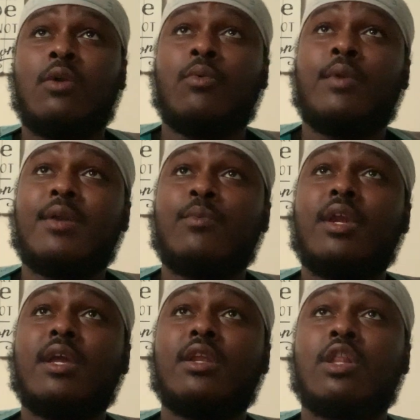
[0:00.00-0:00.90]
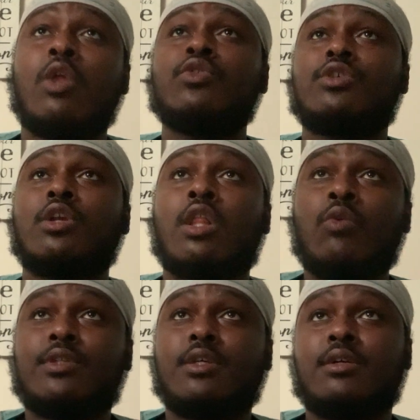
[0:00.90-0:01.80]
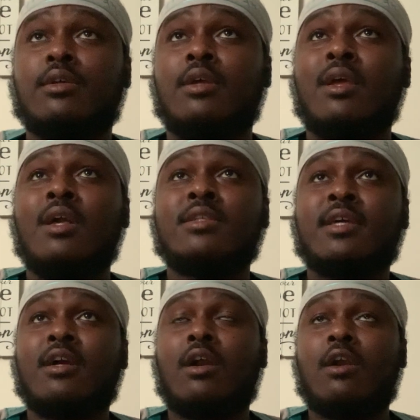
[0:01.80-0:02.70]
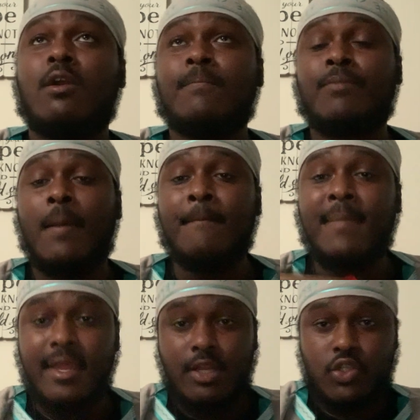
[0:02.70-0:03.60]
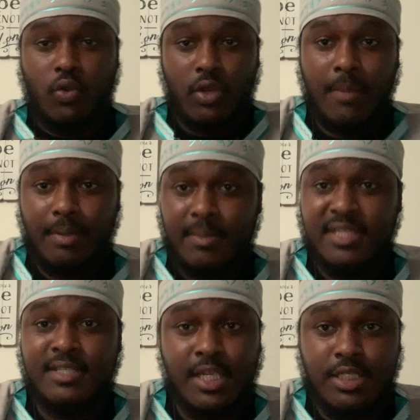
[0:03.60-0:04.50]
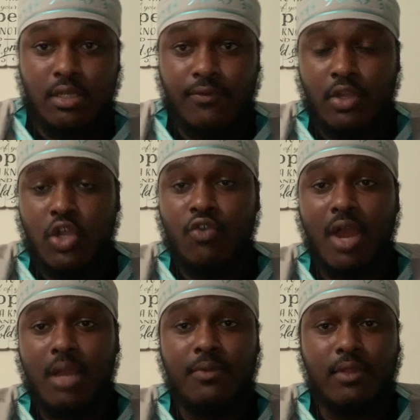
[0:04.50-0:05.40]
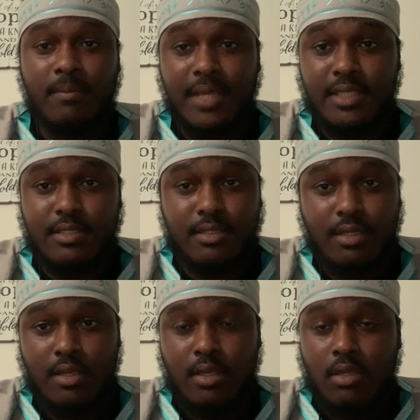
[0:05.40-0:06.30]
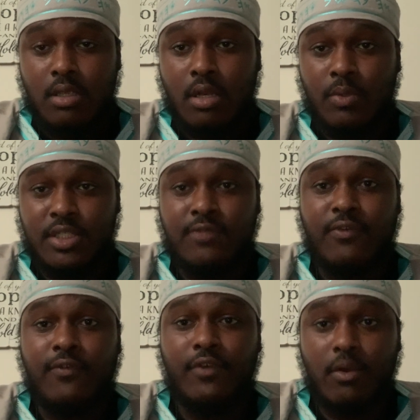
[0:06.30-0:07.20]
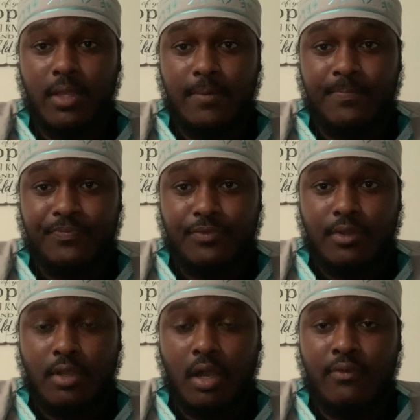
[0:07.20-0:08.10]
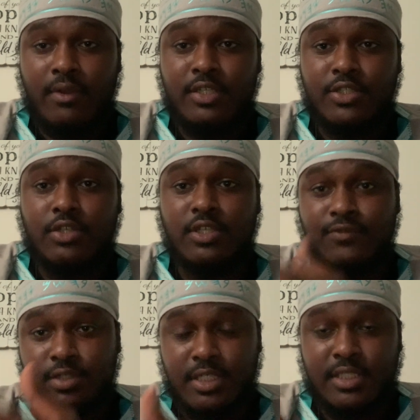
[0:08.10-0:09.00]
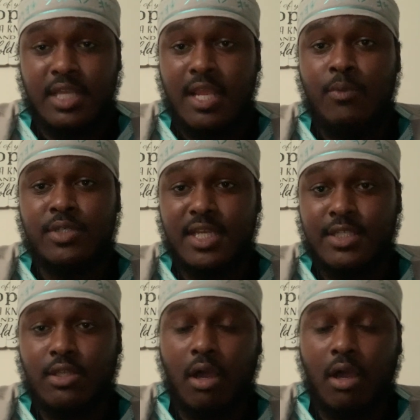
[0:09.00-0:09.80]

We're getting we're getting closer and closer to the um mandatory implementation of the Krogma of the Beast you know, which is the fulfillment of Revelation 13, verse 16, which is the